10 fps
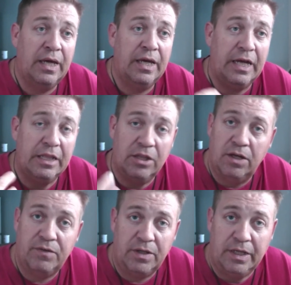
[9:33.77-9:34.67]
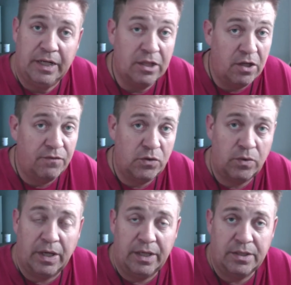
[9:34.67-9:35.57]
and I love it. And I love you
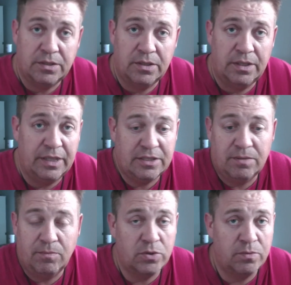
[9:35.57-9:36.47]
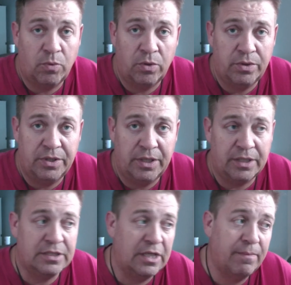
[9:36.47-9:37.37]
guys. And that's the most important thing.
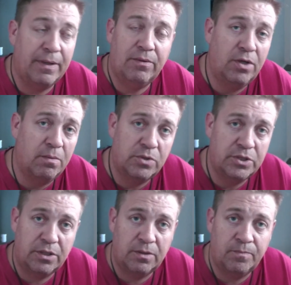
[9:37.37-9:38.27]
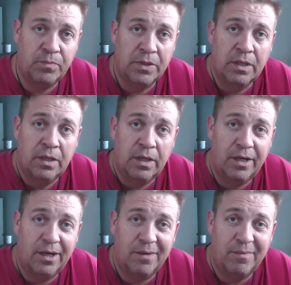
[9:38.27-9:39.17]
It's not about numbers here.
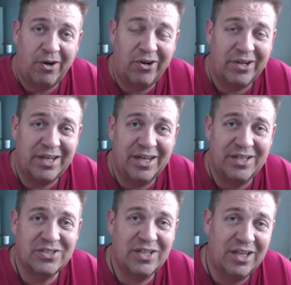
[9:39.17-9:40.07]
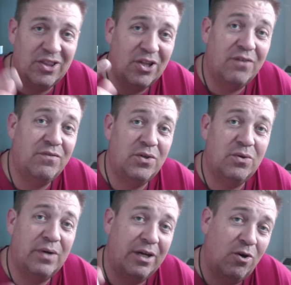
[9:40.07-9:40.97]
Um, all right, guys, I love
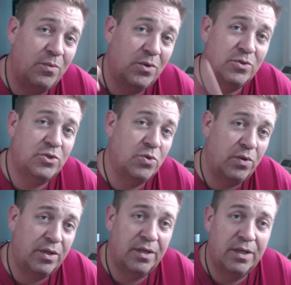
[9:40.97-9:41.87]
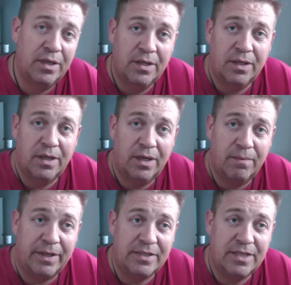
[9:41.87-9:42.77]
you. I hope you enjoyed uh,
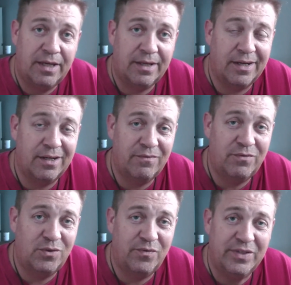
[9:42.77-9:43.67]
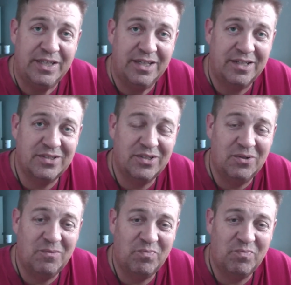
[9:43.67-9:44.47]
my take on food fatigue. So,